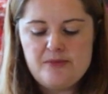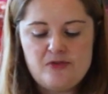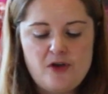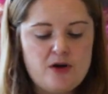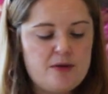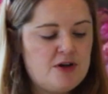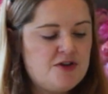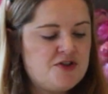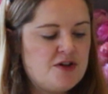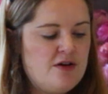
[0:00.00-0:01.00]
So I'm going
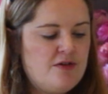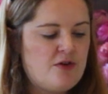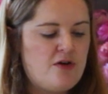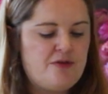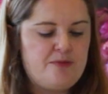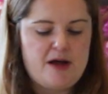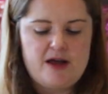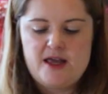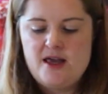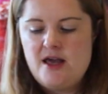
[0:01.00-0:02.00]
to start off
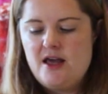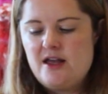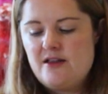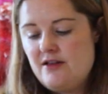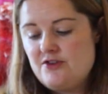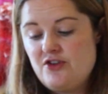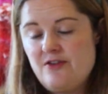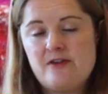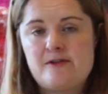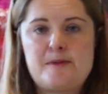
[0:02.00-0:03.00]
by
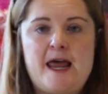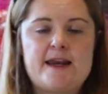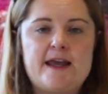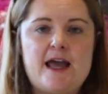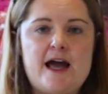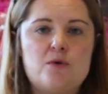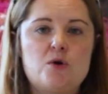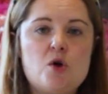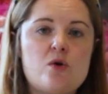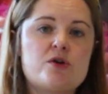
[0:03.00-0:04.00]
just explaining how
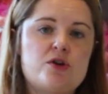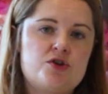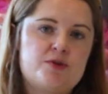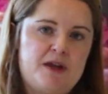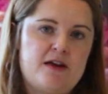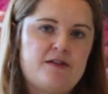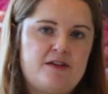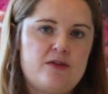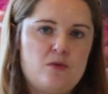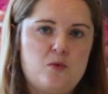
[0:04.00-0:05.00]
long you should be
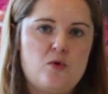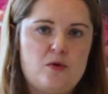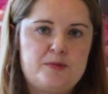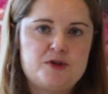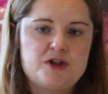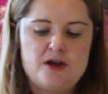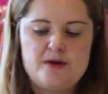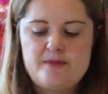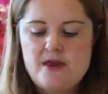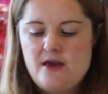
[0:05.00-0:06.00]
cutting the warp to.
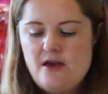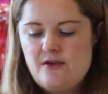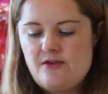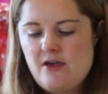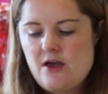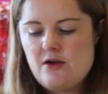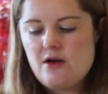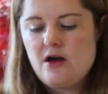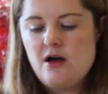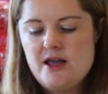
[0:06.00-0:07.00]
So
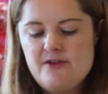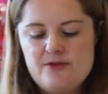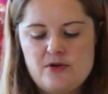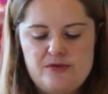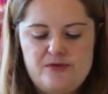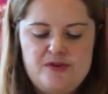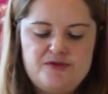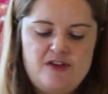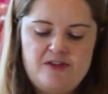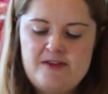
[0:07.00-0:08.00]
I've got
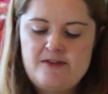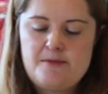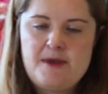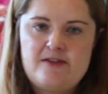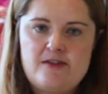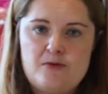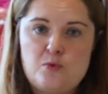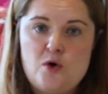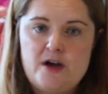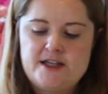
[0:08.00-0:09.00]
50 centimeters
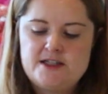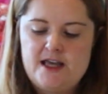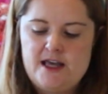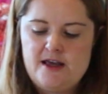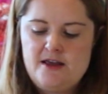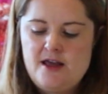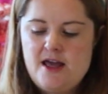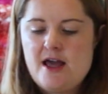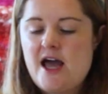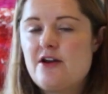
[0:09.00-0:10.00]
wide here,
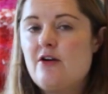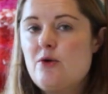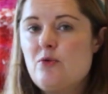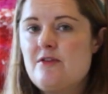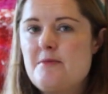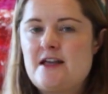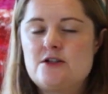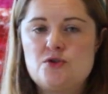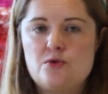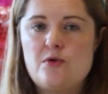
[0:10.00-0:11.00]
and I want to make a
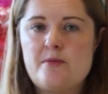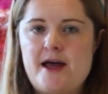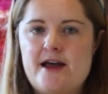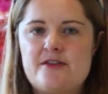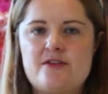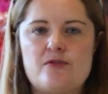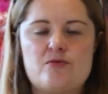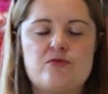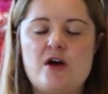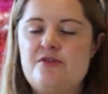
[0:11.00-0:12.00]
doormat
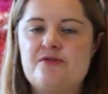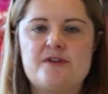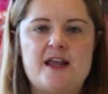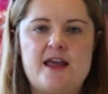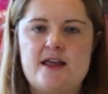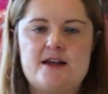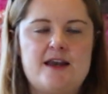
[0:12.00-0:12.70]
that's roughly,